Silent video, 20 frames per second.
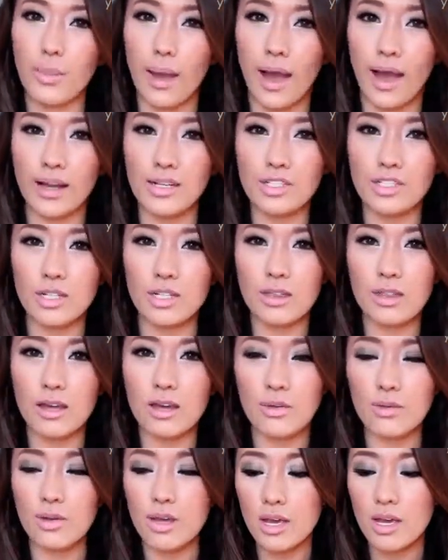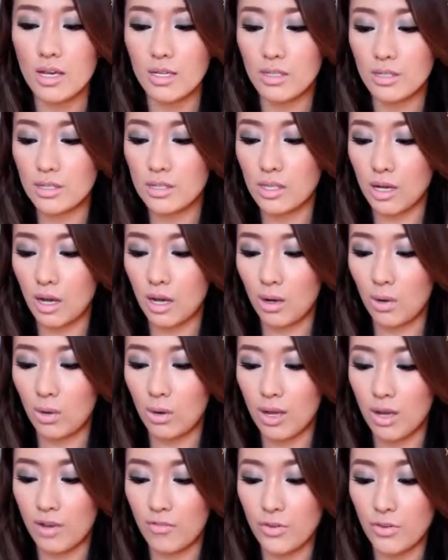packaging though,
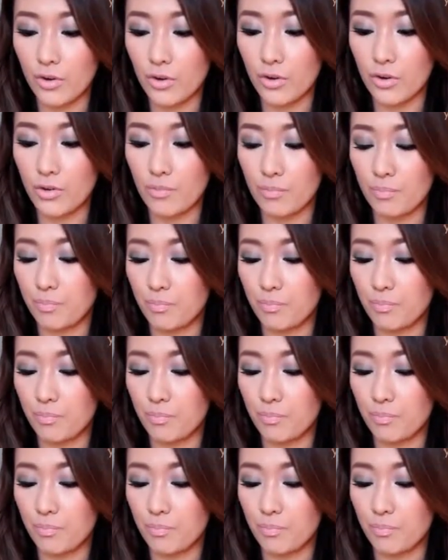so if you're